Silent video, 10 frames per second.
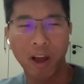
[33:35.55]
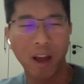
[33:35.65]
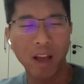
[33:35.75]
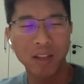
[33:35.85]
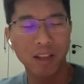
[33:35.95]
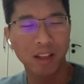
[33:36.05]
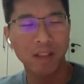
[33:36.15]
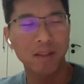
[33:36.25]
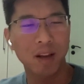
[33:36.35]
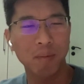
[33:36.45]
I think it
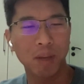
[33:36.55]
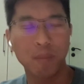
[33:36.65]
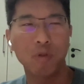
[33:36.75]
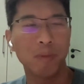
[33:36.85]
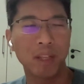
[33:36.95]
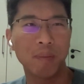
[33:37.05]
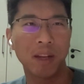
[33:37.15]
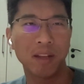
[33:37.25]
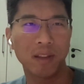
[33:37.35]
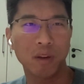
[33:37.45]
needs some improvement,
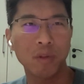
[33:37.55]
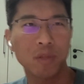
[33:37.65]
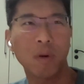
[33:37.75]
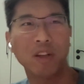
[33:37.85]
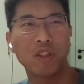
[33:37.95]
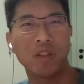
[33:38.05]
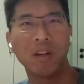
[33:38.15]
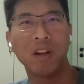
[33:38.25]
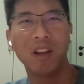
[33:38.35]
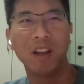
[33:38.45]
but it's a good structure,